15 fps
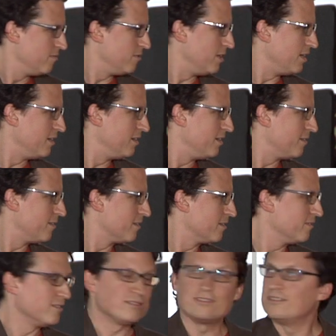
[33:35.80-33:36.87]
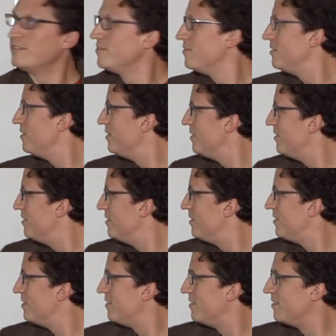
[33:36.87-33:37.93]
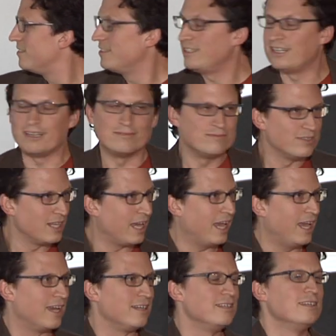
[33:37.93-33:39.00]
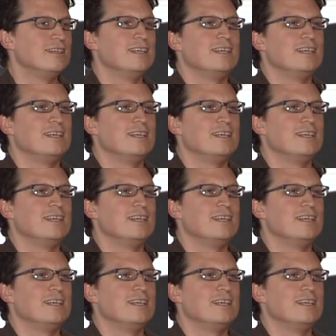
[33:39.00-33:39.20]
Wait, I think that's another one. And